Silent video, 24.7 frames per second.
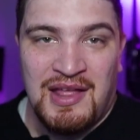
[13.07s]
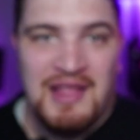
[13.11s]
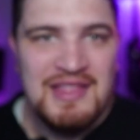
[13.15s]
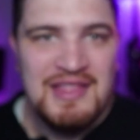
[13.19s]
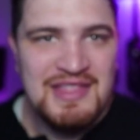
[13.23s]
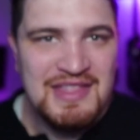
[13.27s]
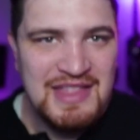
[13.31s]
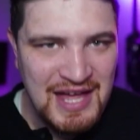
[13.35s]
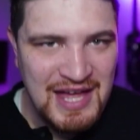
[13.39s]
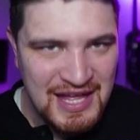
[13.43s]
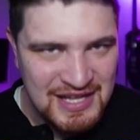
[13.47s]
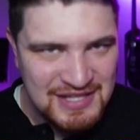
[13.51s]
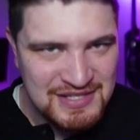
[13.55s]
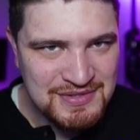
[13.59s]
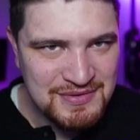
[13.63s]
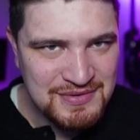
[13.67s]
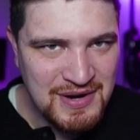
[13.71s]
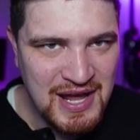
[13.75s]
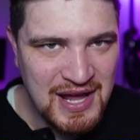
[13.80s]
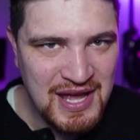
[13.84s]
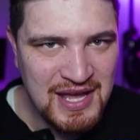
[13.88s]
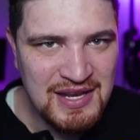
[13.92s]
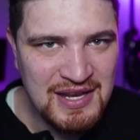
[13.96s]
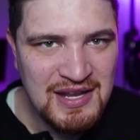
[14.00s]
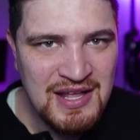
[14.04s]
That's
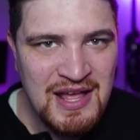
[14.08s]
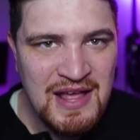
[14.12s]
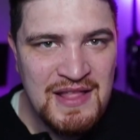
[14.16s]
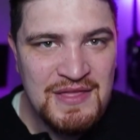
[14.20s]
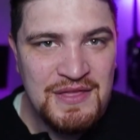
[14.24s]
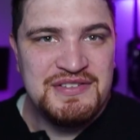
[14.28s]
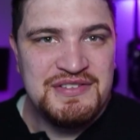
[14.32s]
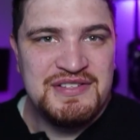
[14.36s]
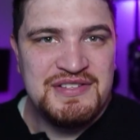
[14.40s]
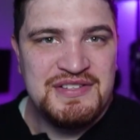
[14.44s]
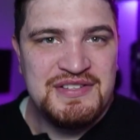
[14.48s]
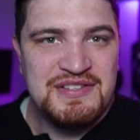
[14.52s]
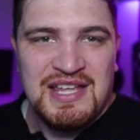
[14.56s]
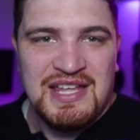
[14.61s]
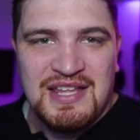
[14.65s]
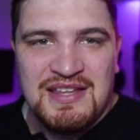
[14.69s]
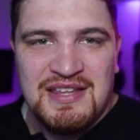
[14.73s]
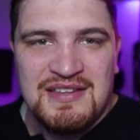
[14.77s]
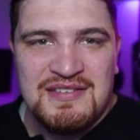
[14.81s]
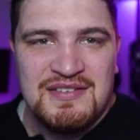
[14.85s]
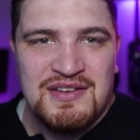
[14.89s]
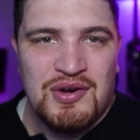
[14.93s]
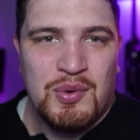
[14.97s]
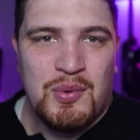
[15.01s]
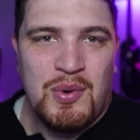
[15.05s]
right, there's an
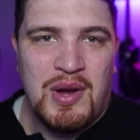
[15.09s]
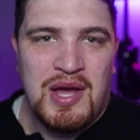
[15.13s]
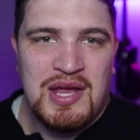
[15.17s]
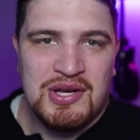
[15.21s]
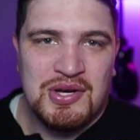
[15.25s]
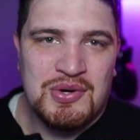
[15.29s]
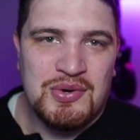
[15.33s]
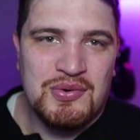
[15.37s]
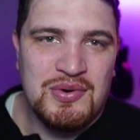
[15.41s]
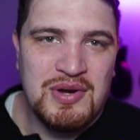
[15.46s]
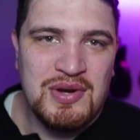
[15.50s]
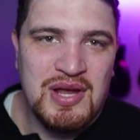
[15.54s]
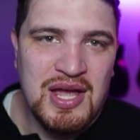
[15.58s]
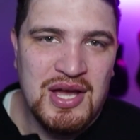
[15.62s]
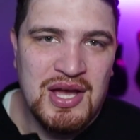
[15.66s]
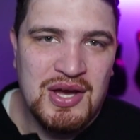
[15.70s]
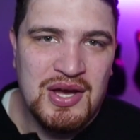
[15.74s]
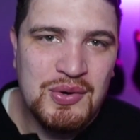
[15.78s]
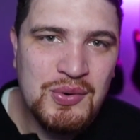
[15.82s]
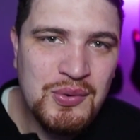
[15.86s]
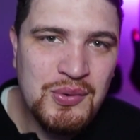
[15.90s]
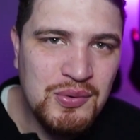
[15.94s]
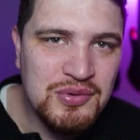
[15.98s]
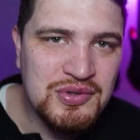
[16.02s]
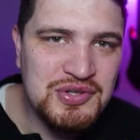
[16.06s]
easier way to create
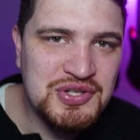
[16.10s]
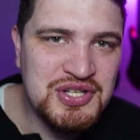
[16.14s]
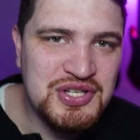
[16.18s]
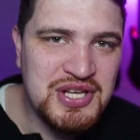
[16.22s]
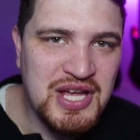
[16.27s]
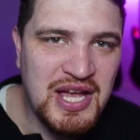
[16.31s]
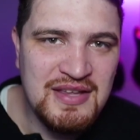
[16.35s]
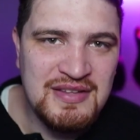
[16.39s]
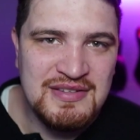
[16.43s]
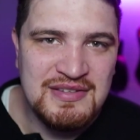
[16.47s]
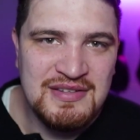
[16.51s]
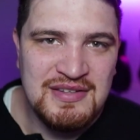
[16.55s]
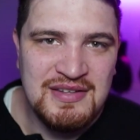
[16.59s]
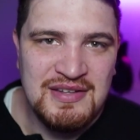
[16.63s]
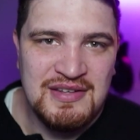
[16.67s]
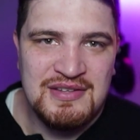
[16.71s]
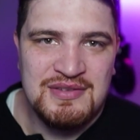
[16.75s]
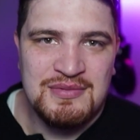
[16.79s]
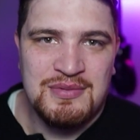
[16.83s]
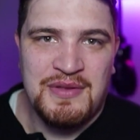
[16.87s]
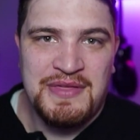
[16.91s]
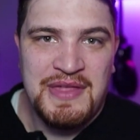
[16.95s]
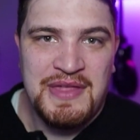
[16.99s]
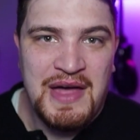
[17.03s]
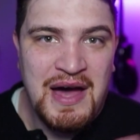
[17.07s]
cool
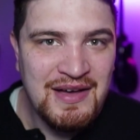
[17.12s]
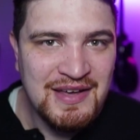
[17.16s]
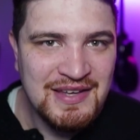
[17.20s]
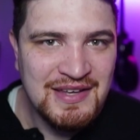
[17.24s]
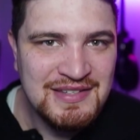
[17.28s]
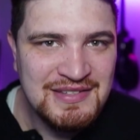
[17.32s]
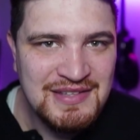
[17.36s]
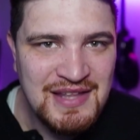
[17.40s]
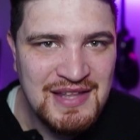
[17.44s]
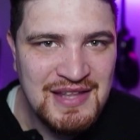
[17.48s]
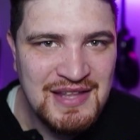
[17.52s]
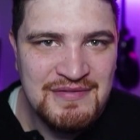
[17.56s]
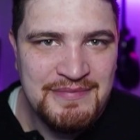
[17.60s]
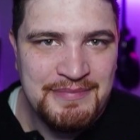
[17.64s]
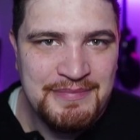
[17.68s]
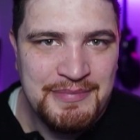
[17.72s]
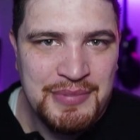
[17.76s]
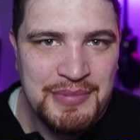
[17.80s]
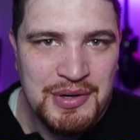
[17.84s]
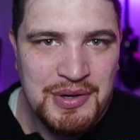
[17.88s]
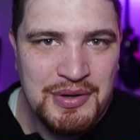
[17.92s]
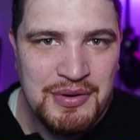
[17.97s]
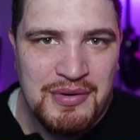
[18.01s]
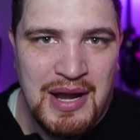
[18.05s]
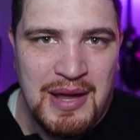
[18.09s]
chases without extensive
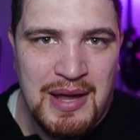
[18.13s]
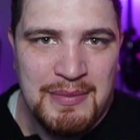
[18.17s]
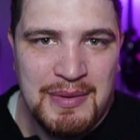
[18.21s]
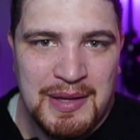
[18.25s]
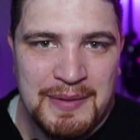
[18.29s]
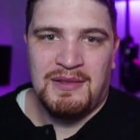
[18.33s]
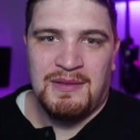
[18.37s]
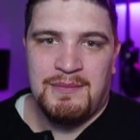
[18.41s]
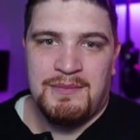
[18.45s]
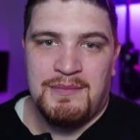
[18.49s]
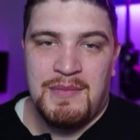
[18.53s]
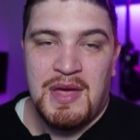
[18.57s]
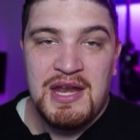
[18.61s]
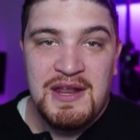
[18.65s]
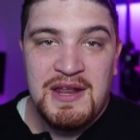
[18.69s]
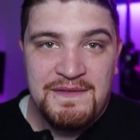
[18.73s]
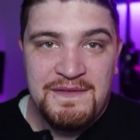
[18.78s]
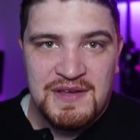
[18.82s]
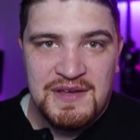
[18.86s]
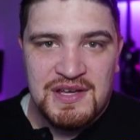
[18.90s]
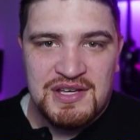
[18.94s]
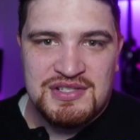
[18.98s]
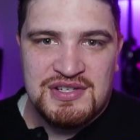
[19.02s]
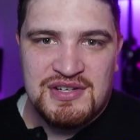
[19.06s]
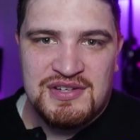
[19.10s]
programming. Many
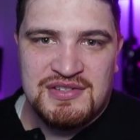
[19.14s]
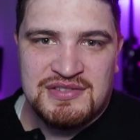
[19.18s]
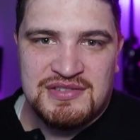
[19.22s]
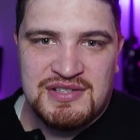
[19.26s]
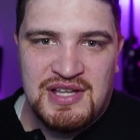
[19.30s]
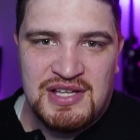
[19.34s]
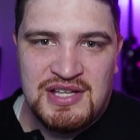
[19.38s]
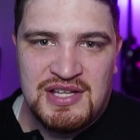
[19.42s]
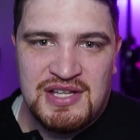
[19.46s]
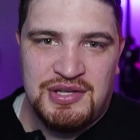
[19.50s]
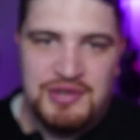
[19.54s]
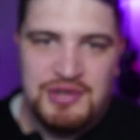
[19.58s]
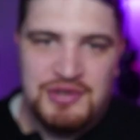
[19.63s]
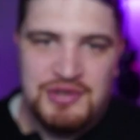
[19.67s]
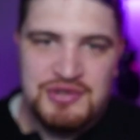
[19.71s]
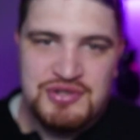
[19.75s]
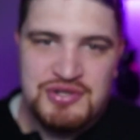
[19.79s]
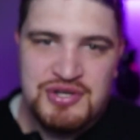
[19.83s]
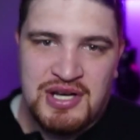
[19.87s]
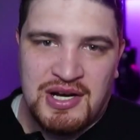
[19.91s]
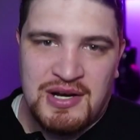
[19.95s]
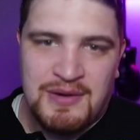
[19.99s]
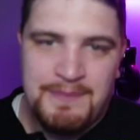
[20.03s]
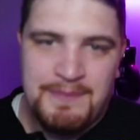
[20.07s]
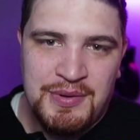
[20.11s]
fixtures let you
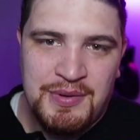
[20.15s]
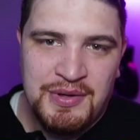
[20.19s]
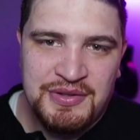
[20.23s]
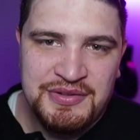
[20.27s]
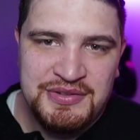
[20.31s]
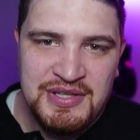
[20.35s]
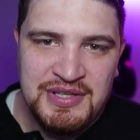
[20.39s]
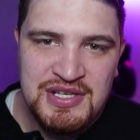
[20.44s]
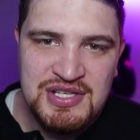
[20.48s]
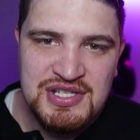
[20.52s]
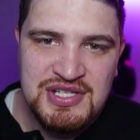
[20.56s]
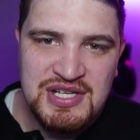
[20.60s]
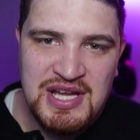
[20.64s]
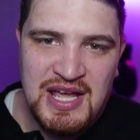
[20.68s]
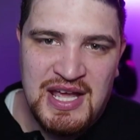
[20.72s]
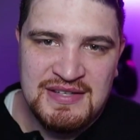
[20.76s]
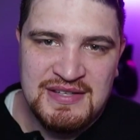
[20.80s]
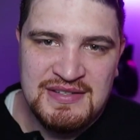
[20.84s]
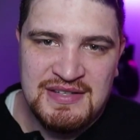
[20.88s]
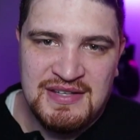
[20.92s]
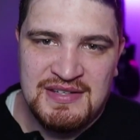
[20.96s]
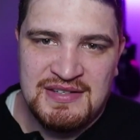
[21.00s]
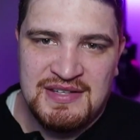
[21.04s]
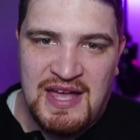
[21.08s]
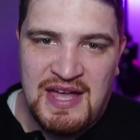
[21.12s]
trigger built-in
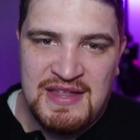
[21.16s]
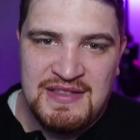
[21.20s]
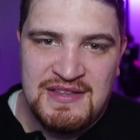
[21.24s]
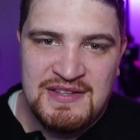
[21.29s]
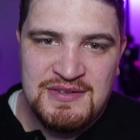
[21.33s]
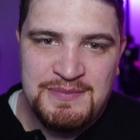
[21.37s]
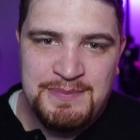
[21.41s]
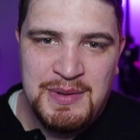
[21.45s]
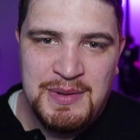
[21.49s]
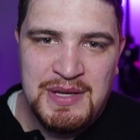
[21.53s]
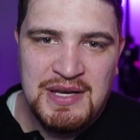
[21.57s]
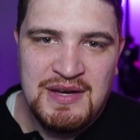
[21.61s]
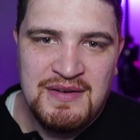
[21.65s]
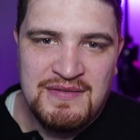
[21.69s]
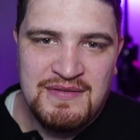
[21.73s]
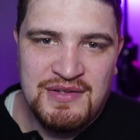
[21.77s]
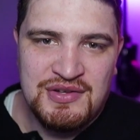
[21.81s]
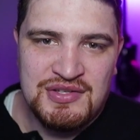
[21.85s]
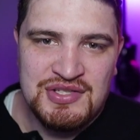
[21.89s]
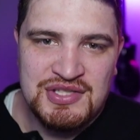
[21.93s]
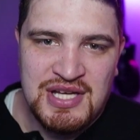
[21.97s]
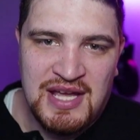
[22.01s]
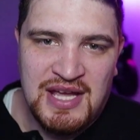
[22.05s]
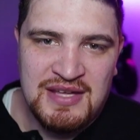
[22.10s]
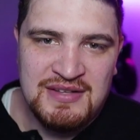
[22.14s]
chases and the speed of
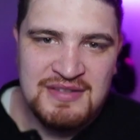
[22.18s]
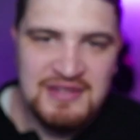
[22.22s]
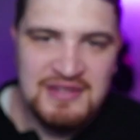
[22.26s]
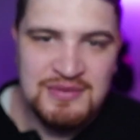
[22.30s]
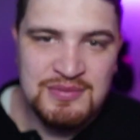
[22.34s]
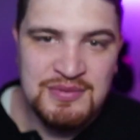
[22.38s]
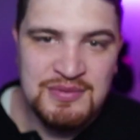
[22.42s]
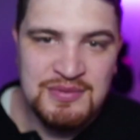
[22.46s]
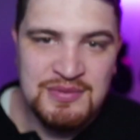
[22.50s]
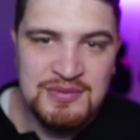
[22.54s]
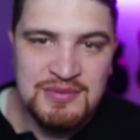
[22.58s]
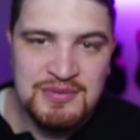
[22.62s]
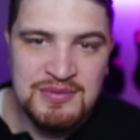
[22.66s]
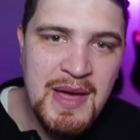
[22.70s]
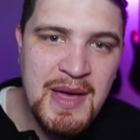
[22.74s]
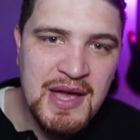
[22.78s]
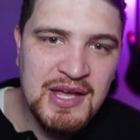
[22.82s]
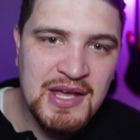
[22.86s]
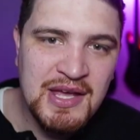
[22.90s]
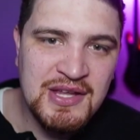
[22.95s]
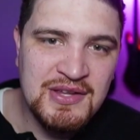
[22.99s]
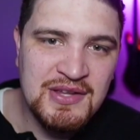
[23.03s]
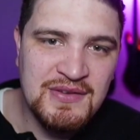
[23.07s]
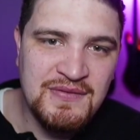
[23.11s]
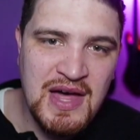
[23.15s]
those chases with
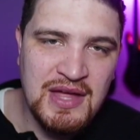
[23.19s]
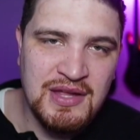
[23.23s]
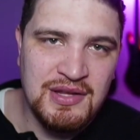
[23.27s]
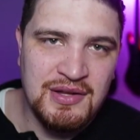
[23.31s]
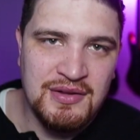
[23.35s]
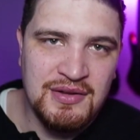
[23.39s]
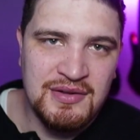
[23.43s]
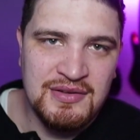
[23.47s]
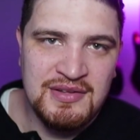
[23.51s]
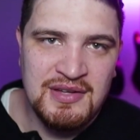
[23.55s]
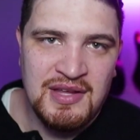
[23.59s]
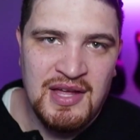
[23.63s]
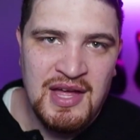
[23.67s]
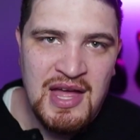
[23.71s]
DMX values,